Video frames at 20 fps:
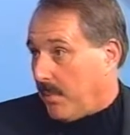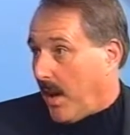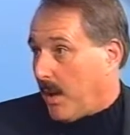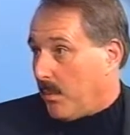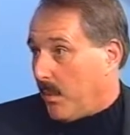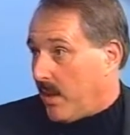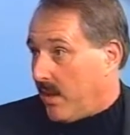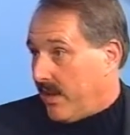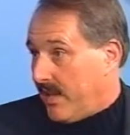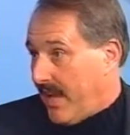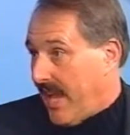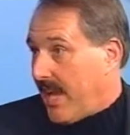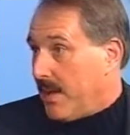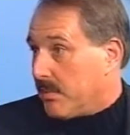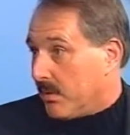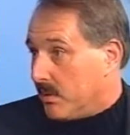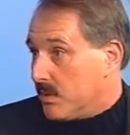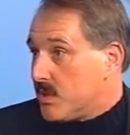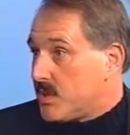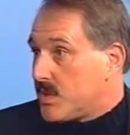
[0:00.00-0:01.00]
by one of the
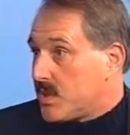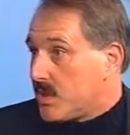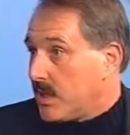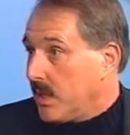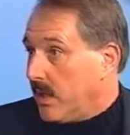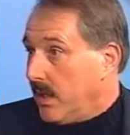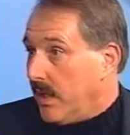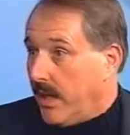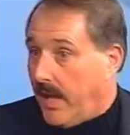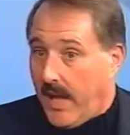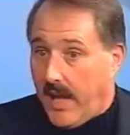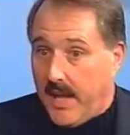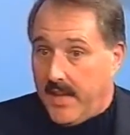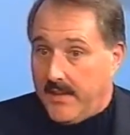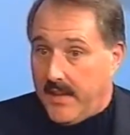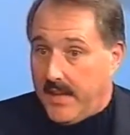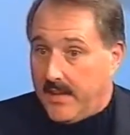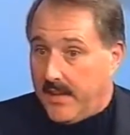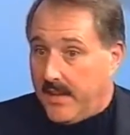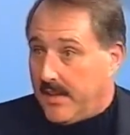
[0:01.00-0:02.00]
neighbors,
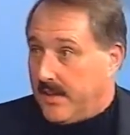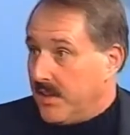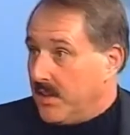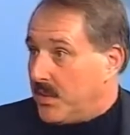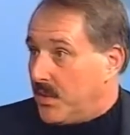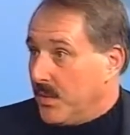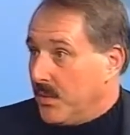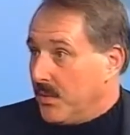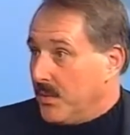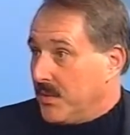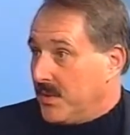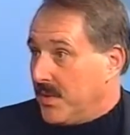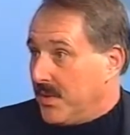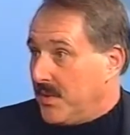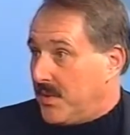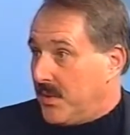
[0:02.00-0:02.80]
and then the two the,